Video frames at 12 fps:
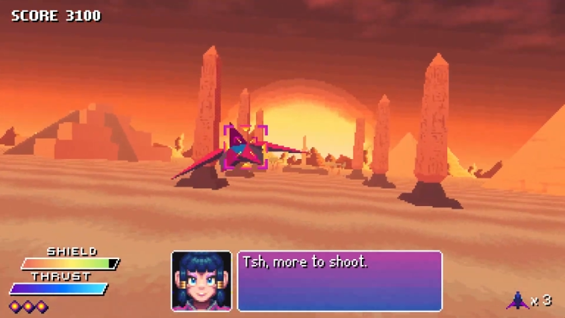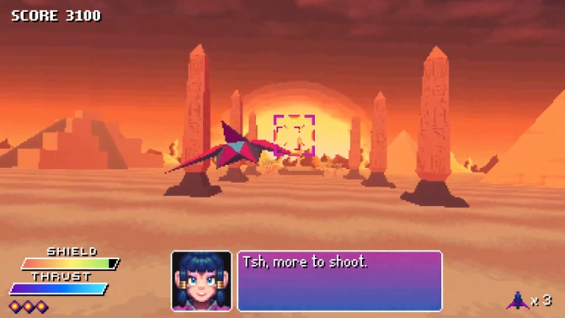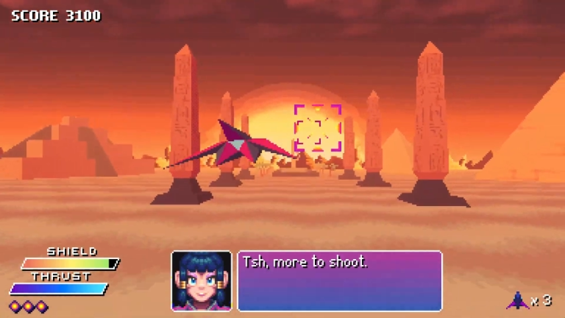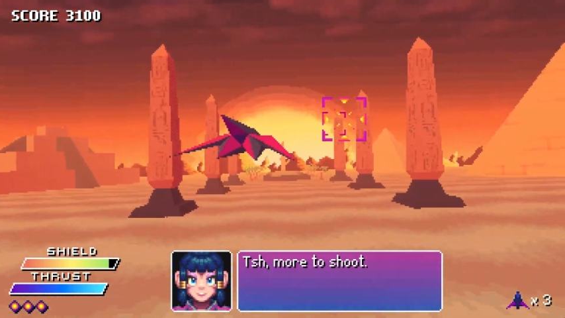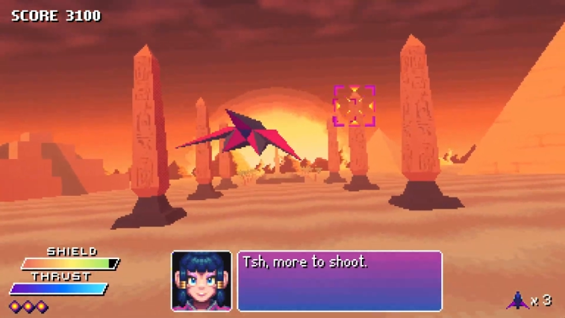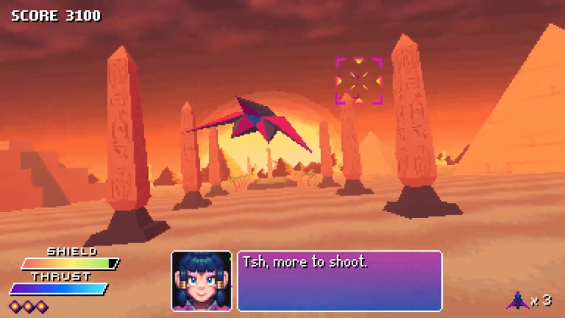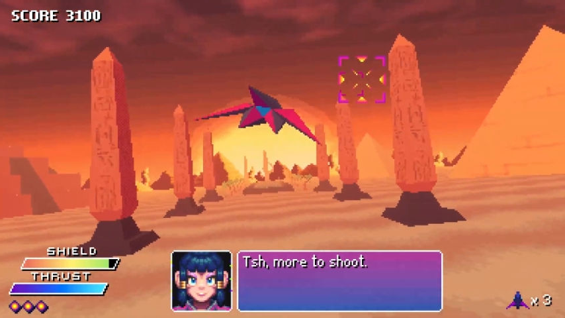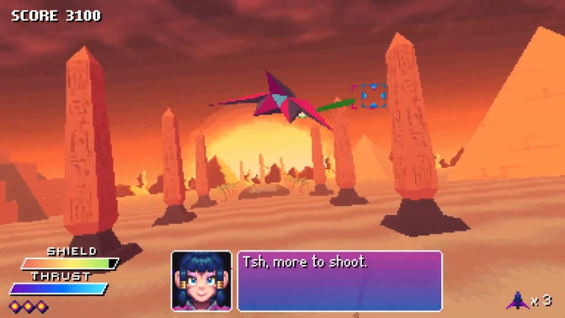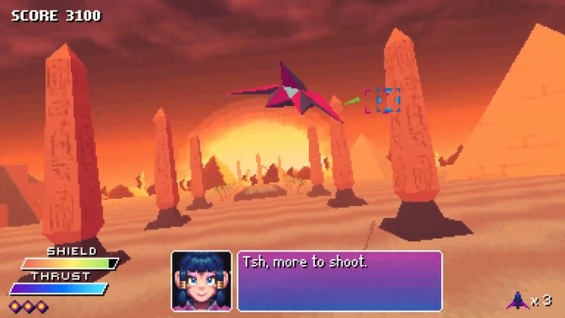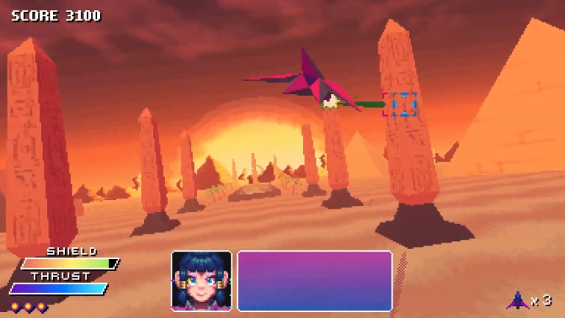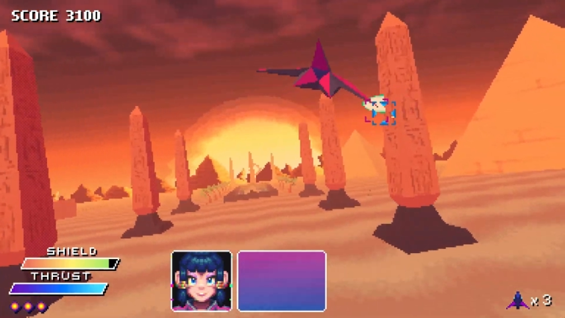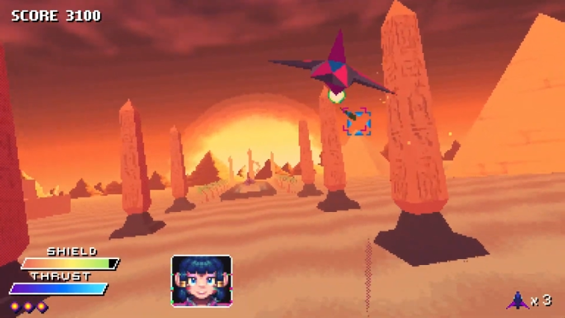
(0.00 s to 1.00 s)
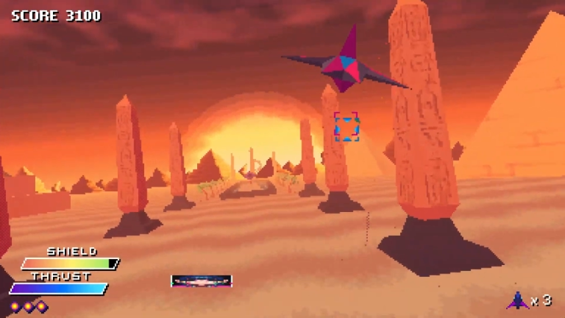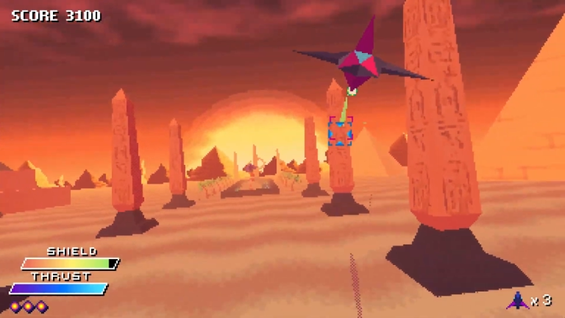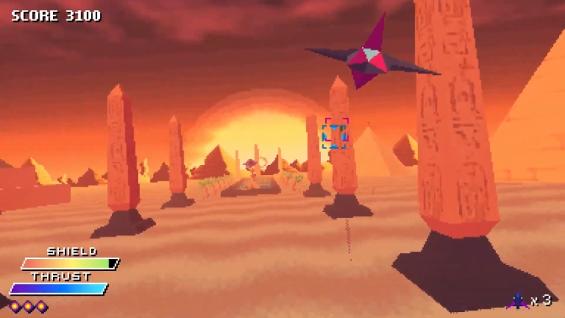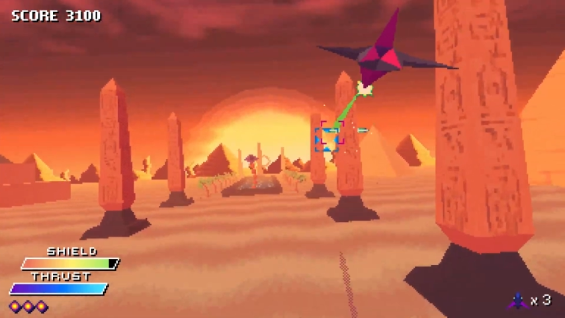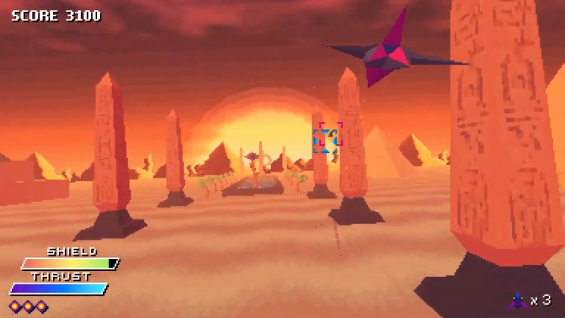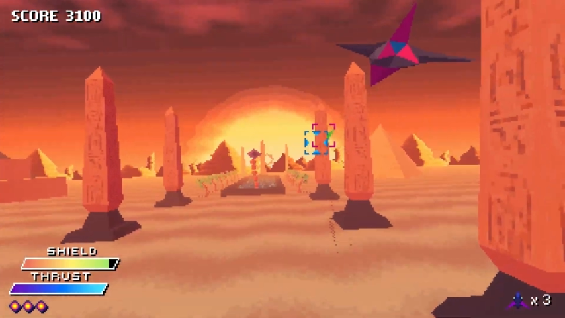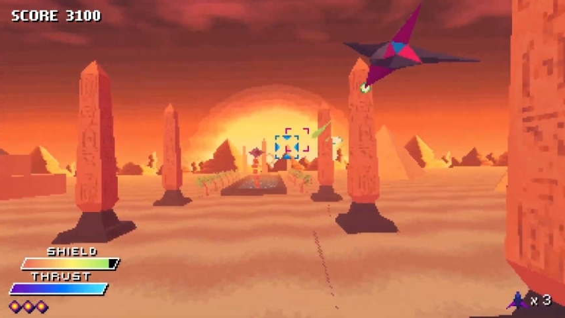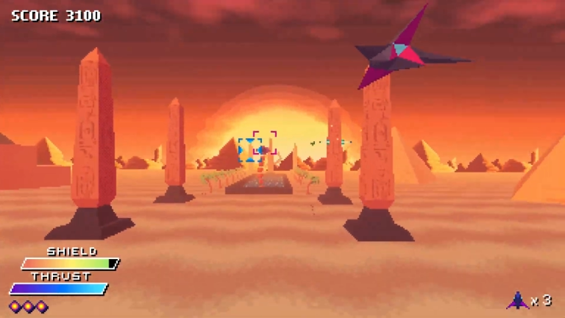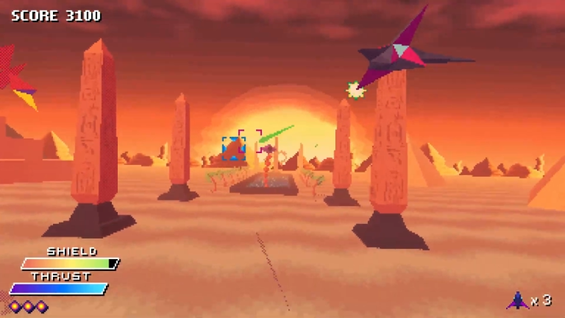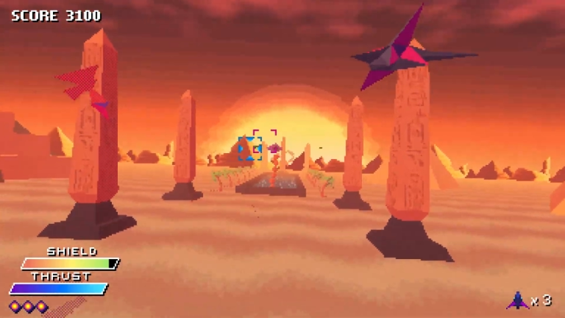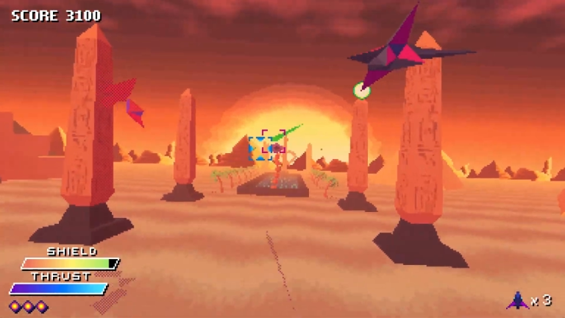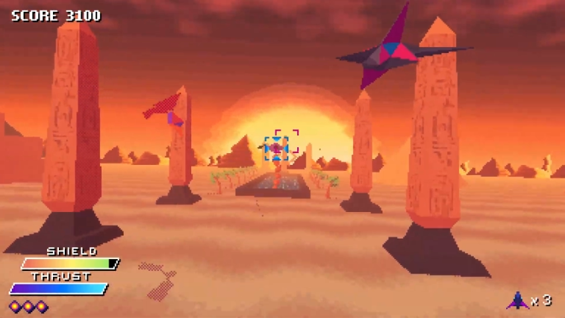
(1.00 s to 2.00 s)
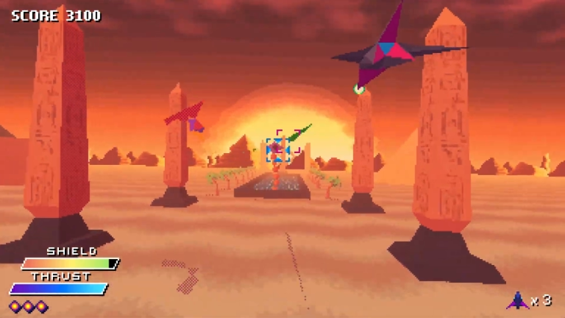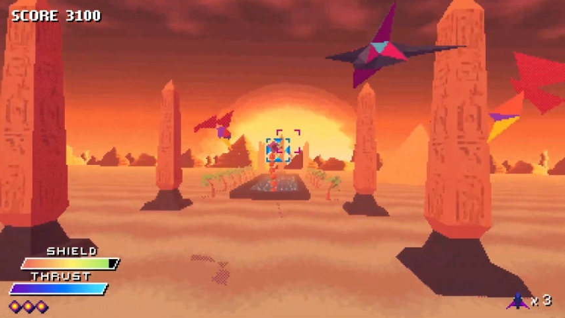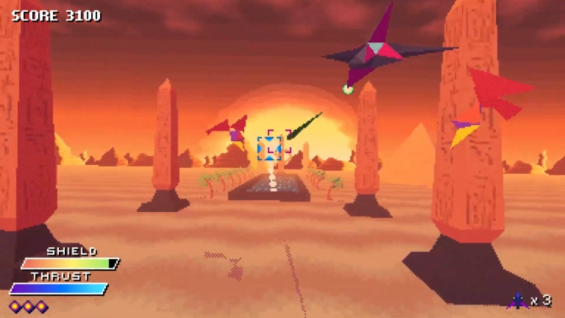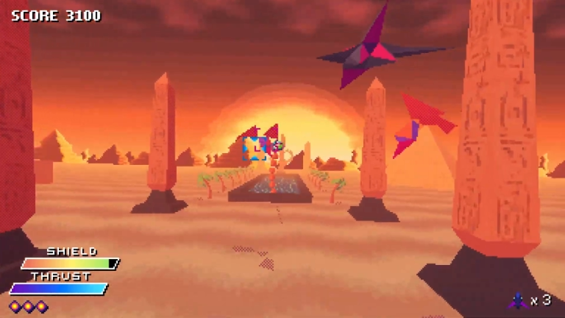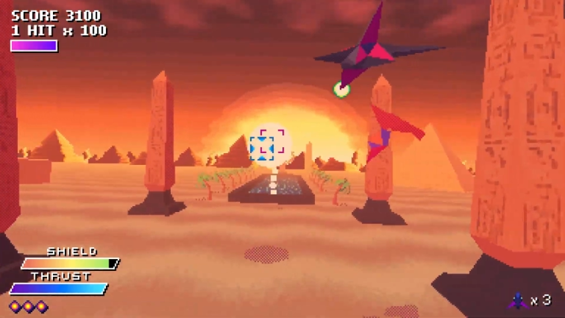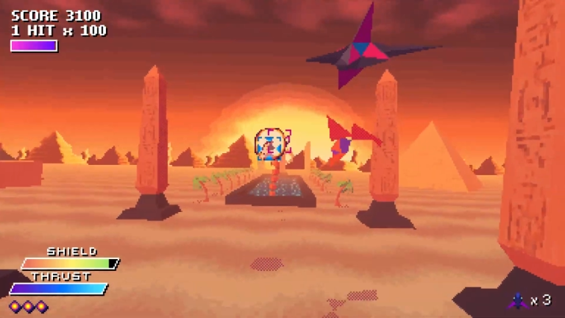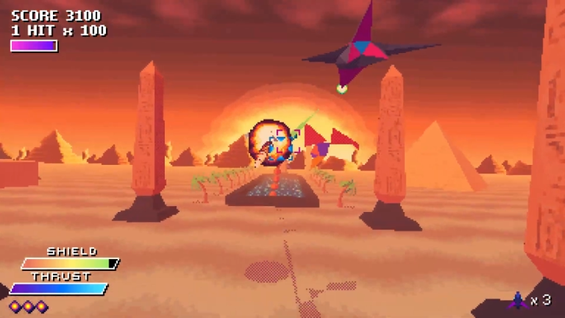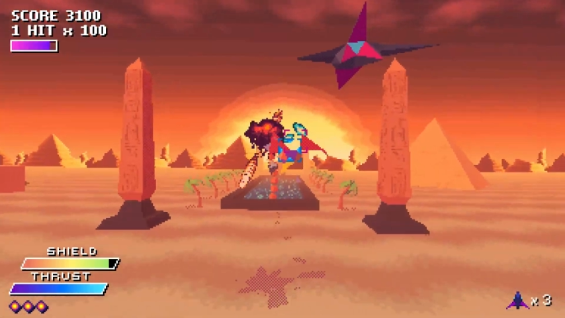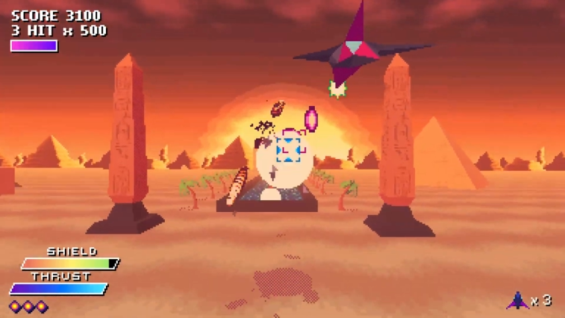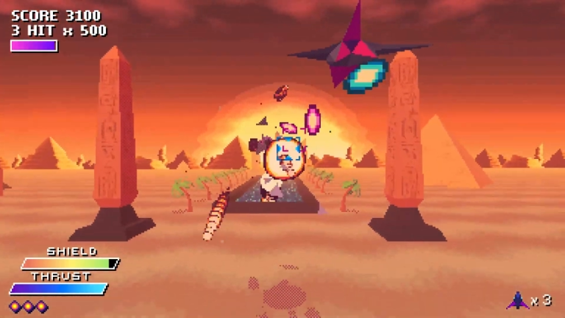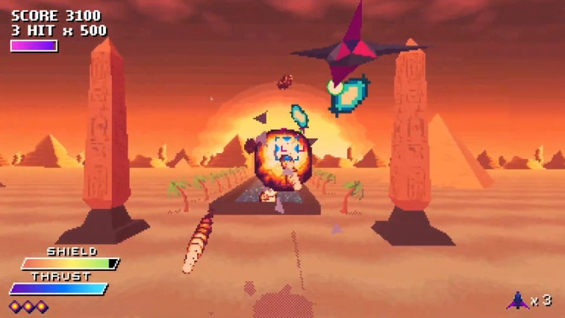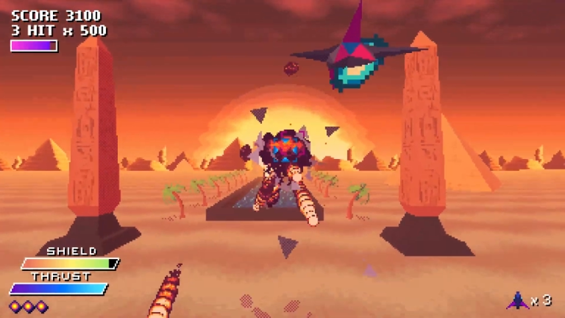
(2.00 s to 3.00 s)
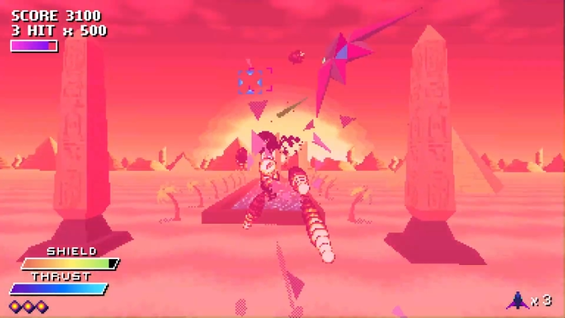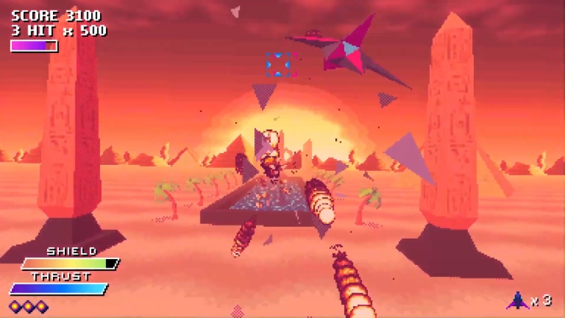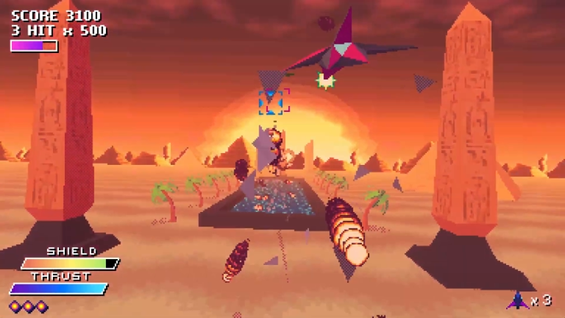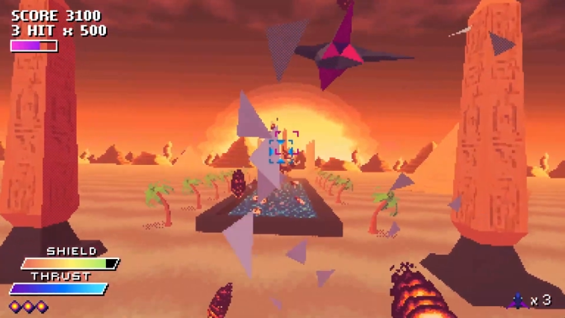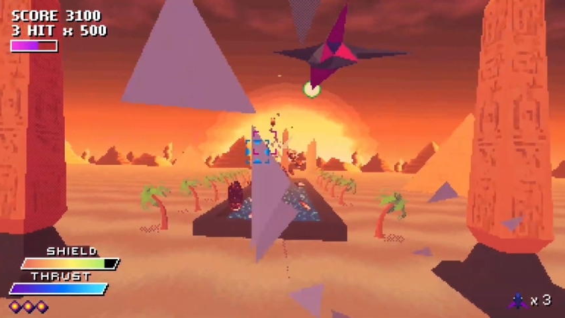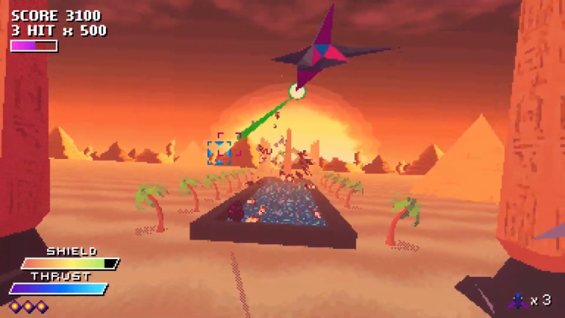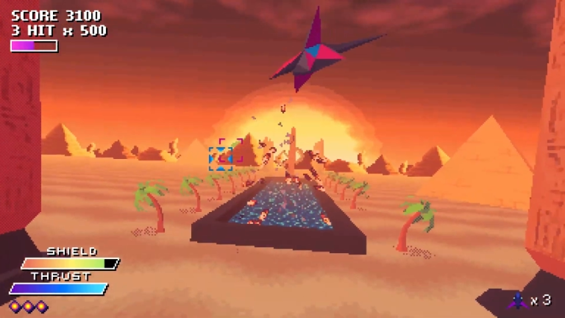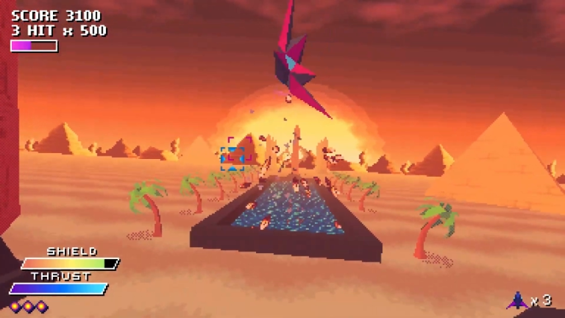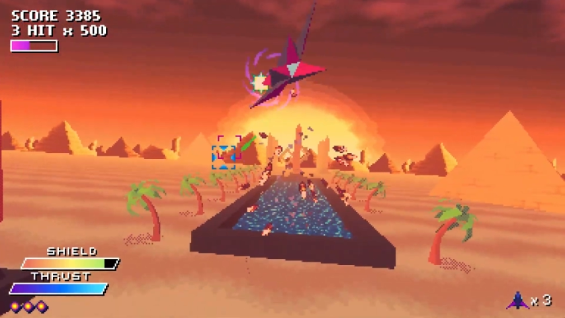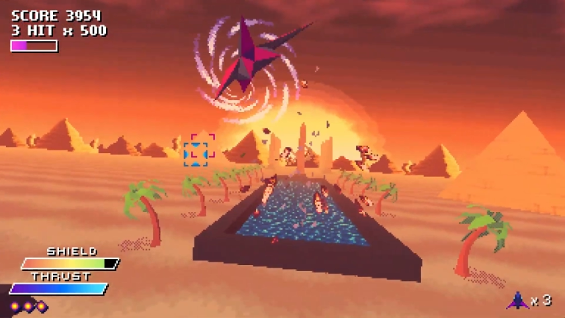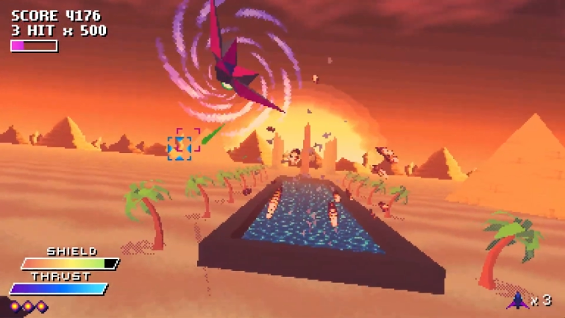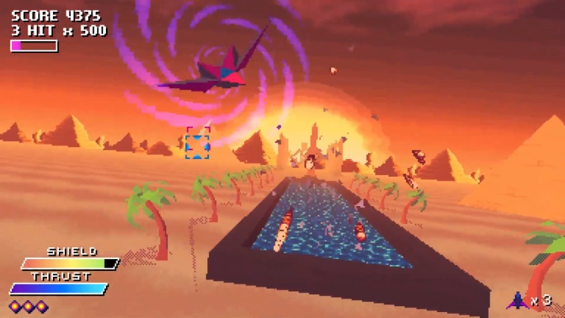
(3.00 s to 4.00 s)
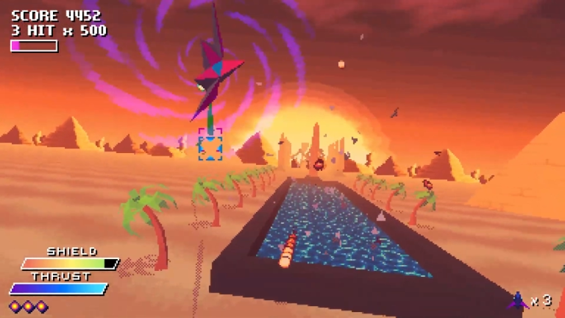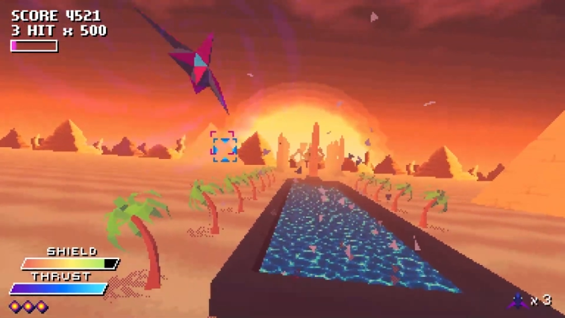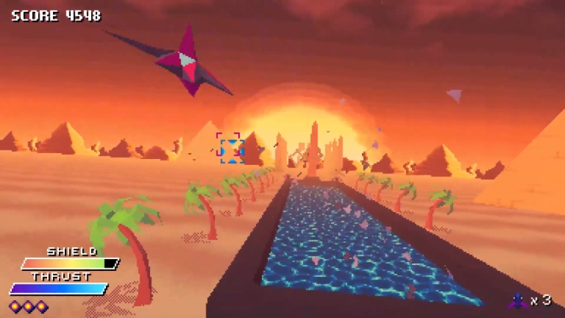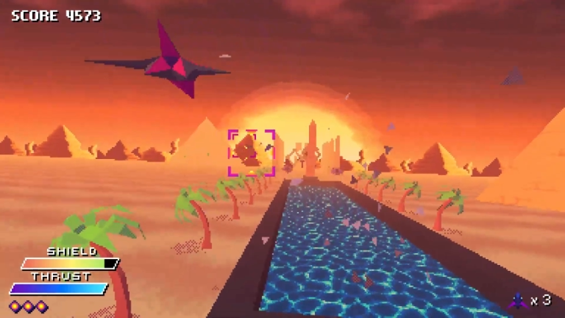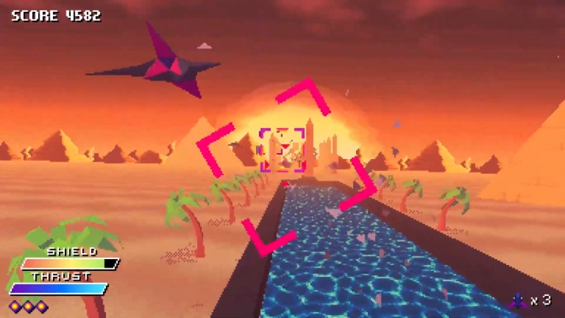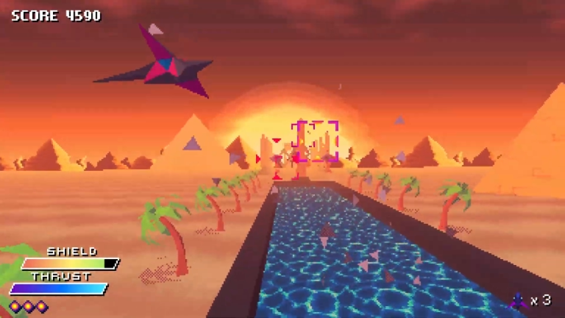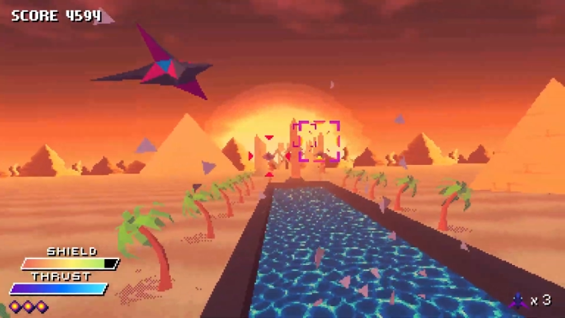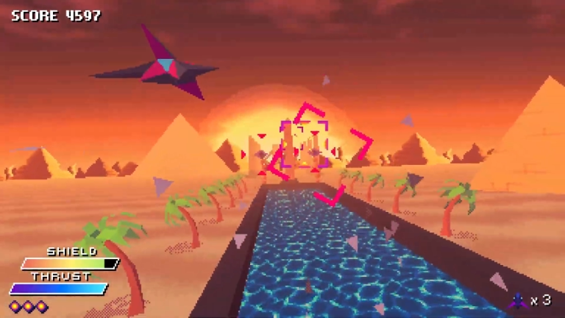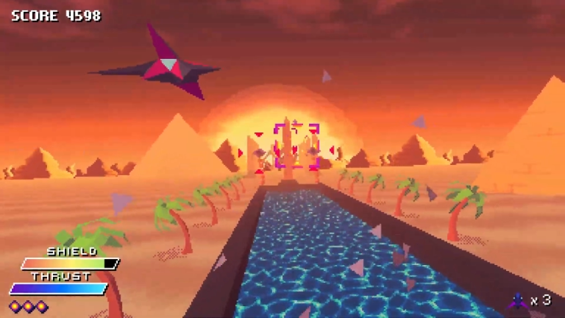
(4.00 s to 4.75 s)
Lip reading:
Nobody's mouth can be seen.